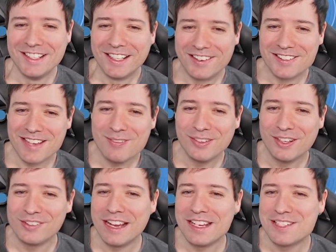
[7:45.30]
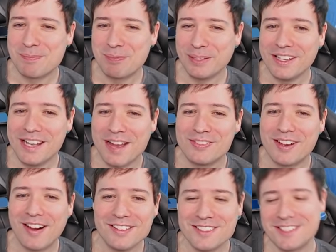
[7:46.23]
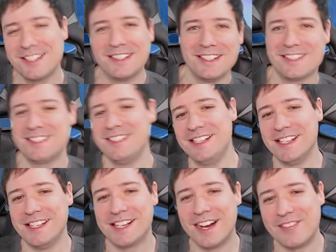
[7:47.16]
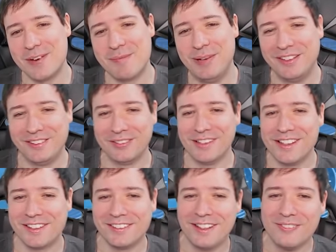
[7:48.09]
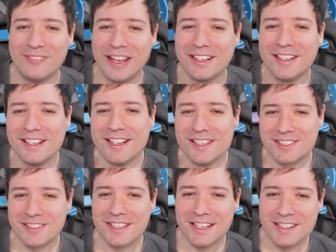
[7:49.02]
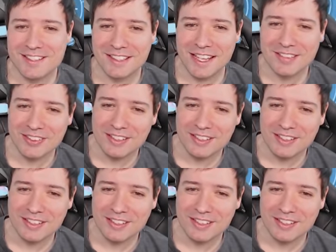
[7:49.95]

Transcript: because I'm low H P, and I'm constantly seeking cover between the teammate so that his la